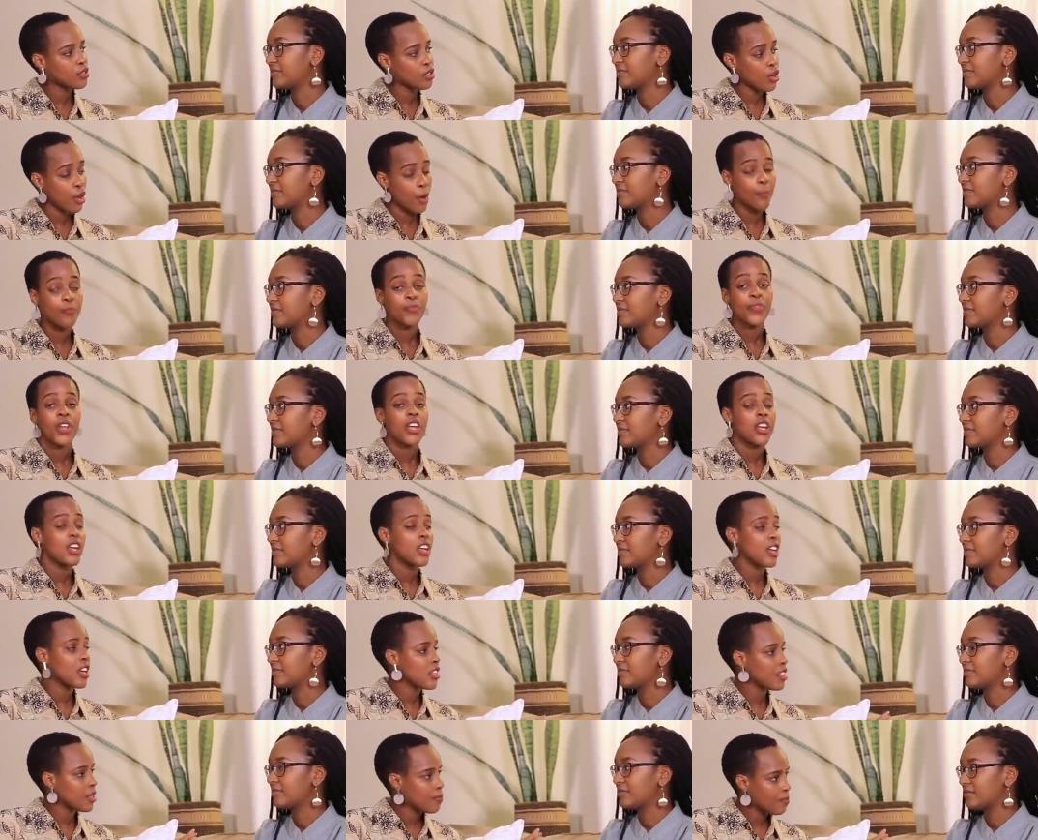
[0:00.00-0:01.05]
Speaker 1: So
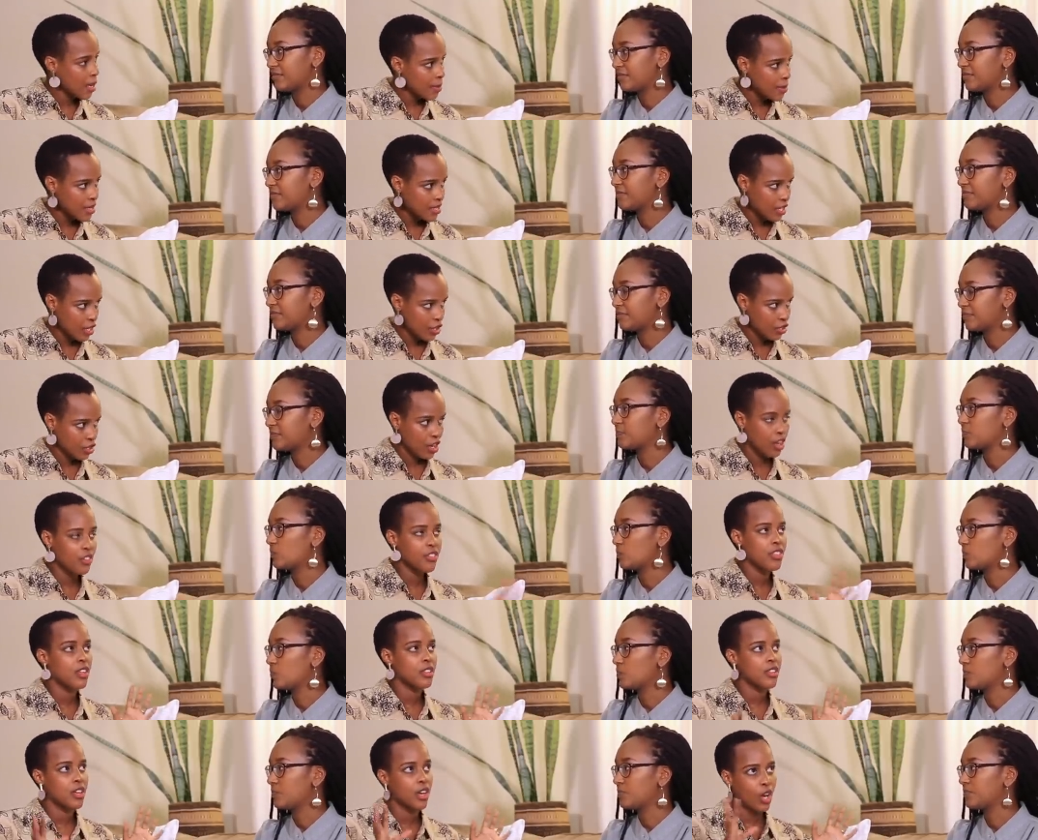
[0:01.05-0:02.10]
in the baby section, mm -hmm. the,
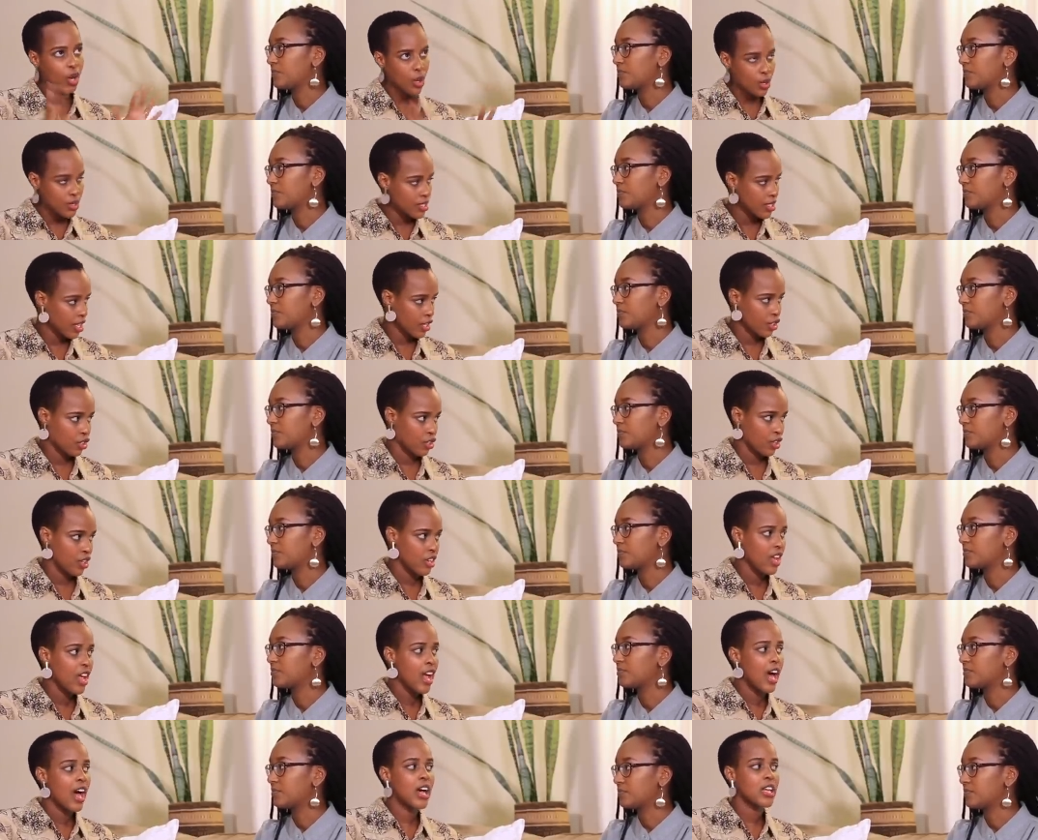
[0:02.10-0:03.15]
mm-hmm. the, clothes section,
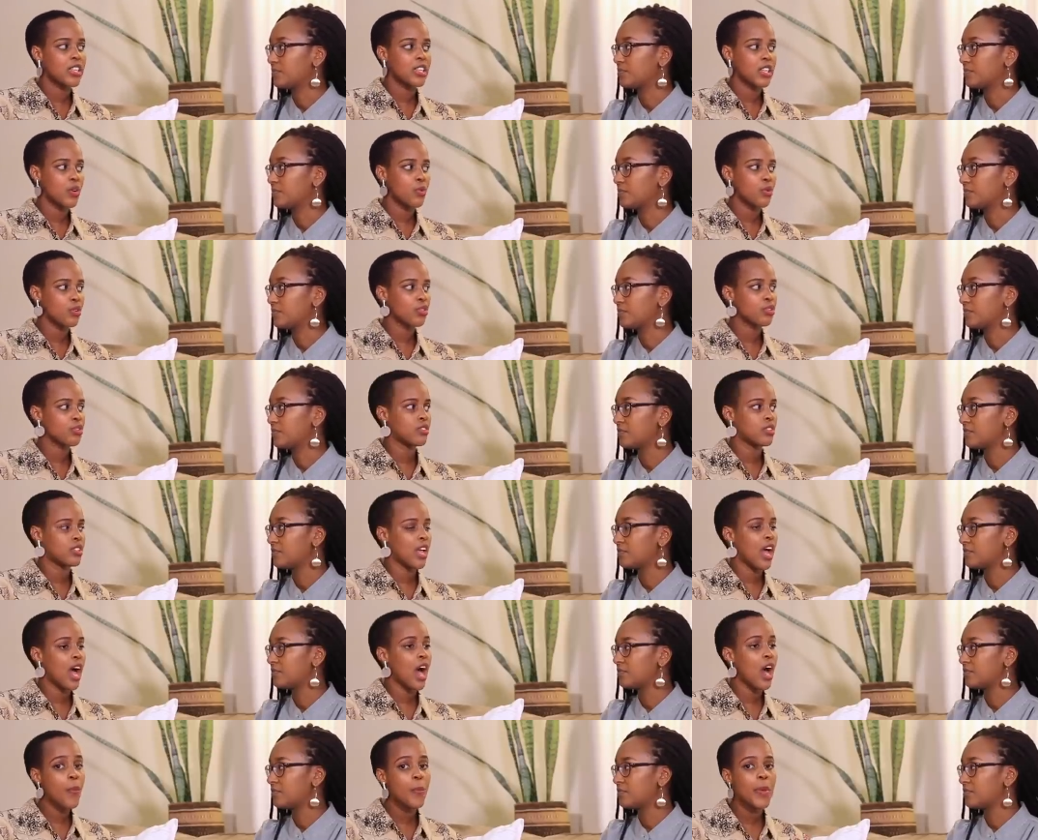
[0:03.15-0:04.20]
mm -hmm. I think we should say
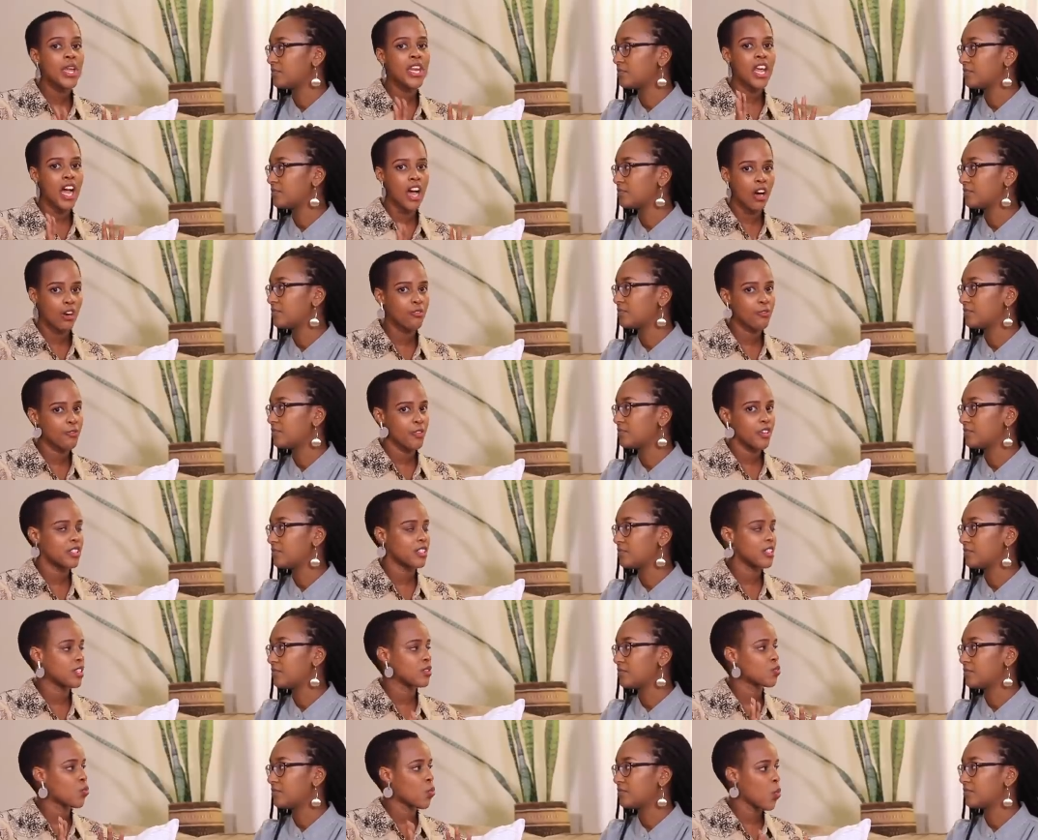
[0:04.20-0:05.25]
how many outfits
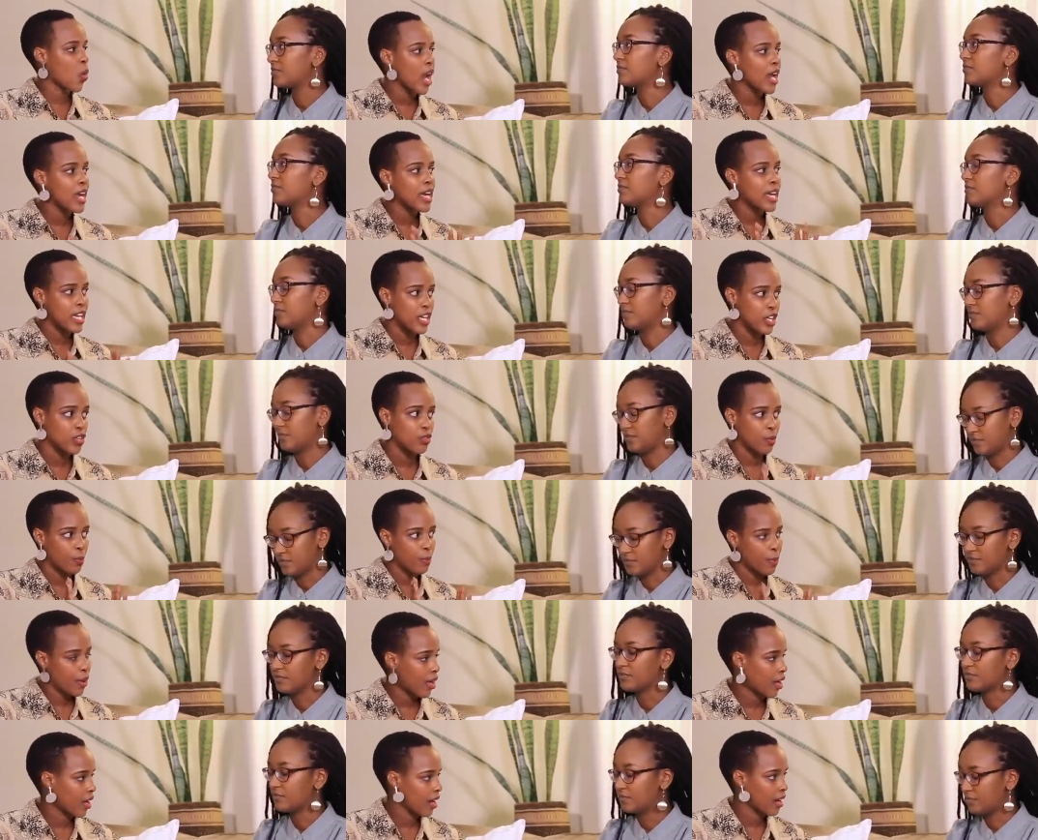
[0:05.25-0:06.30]
does mm-hmm. one need to mm-hmm.
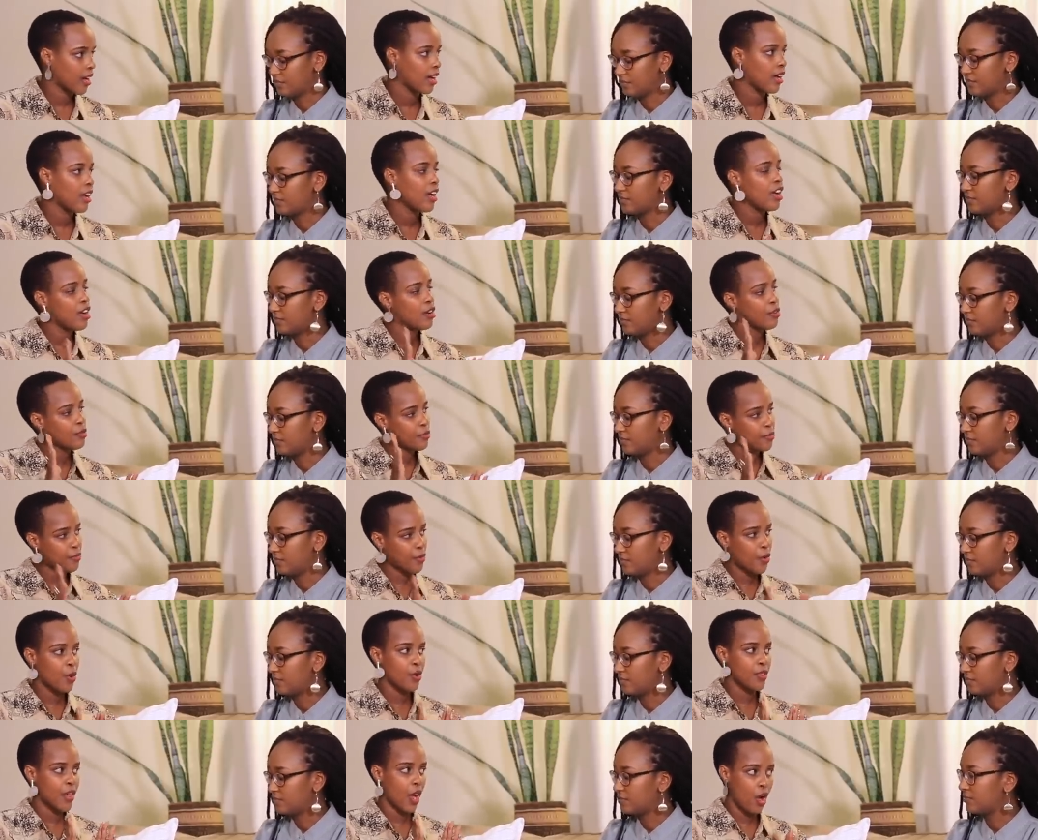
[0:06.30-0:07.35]
pack
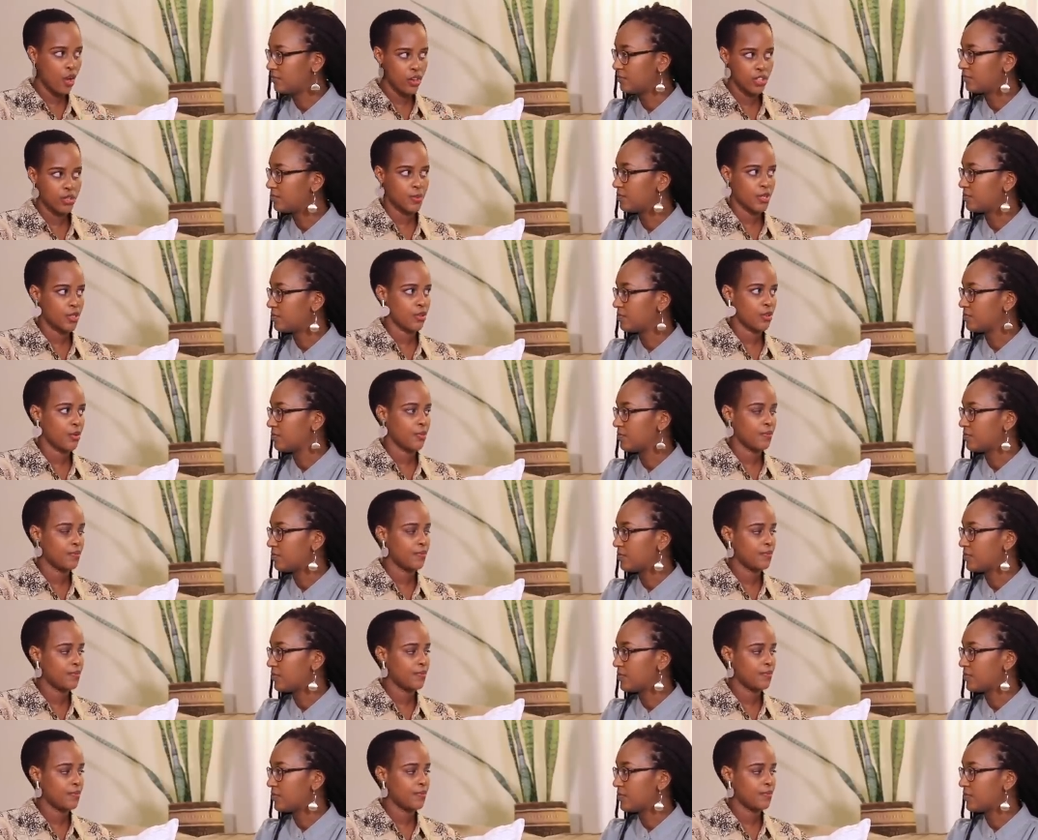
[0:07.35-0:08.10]
for the hospital?